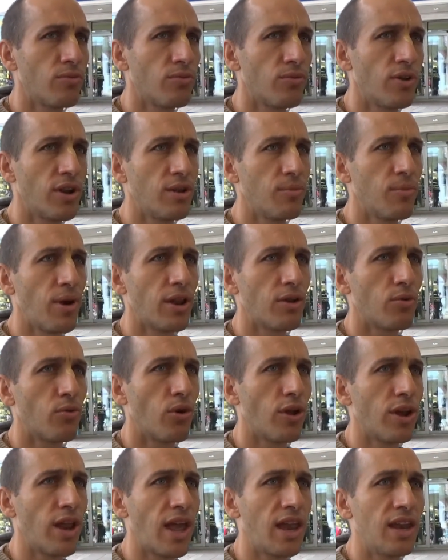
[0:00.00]
really matter
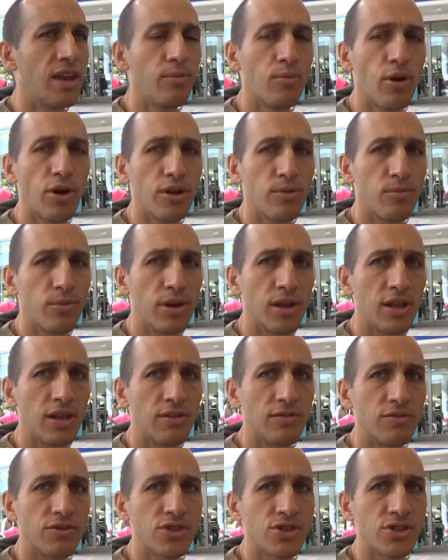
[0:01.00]
what anybody
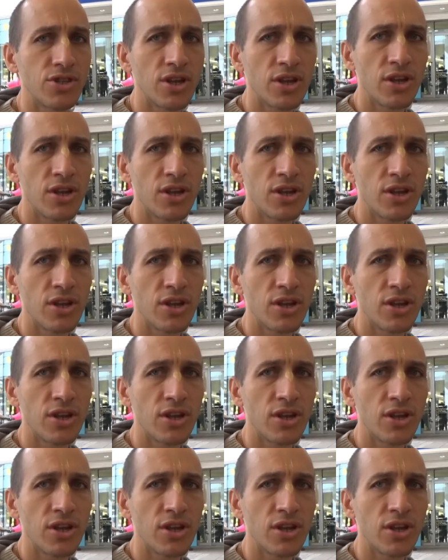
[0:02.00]
believes.